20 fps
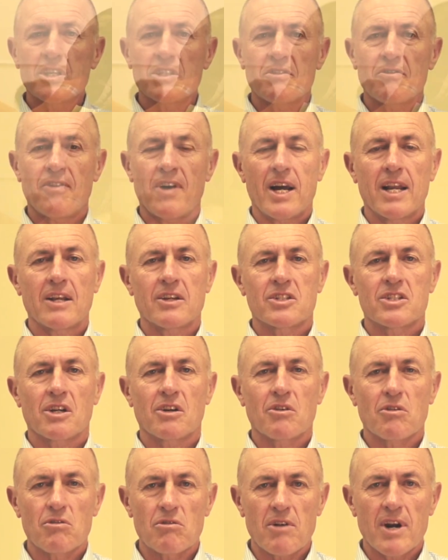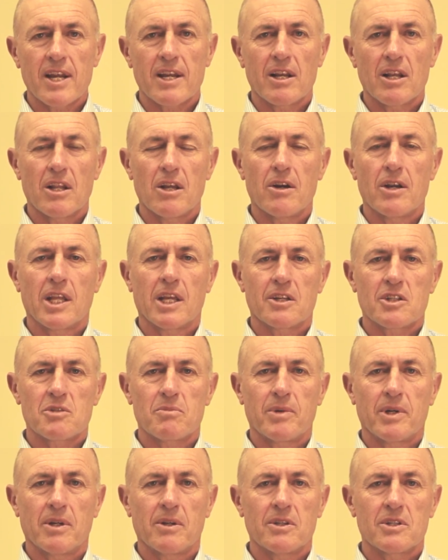is FILEX a great learning
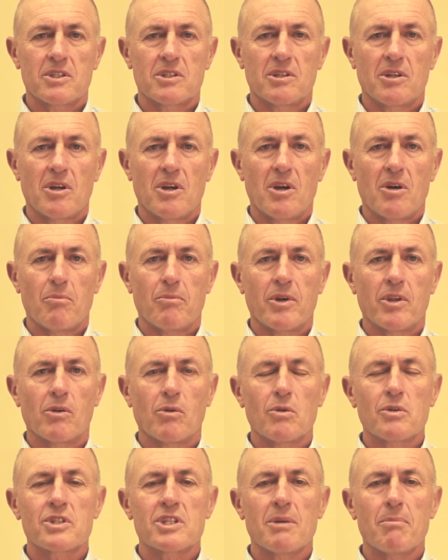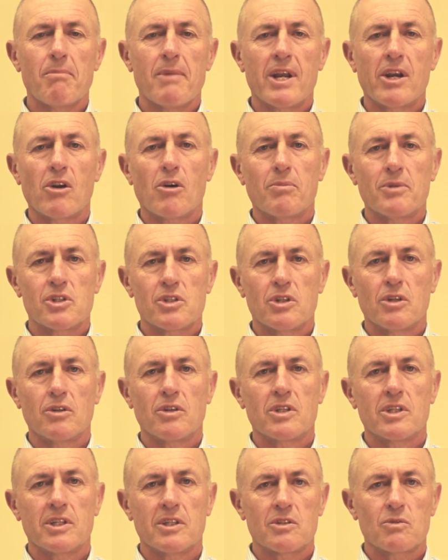experience, but there are also many
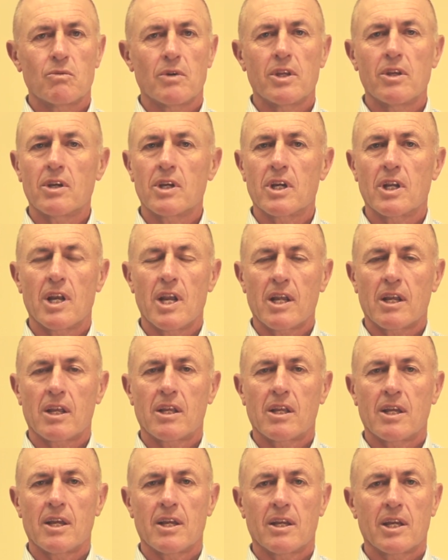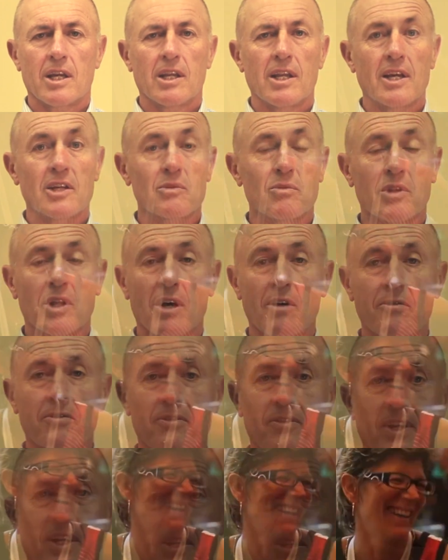opportunities where you can connect with old
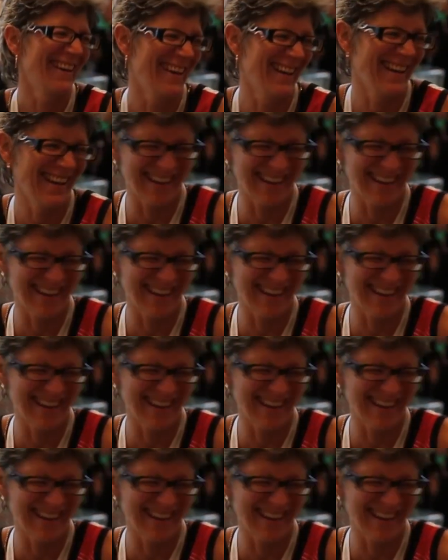friends and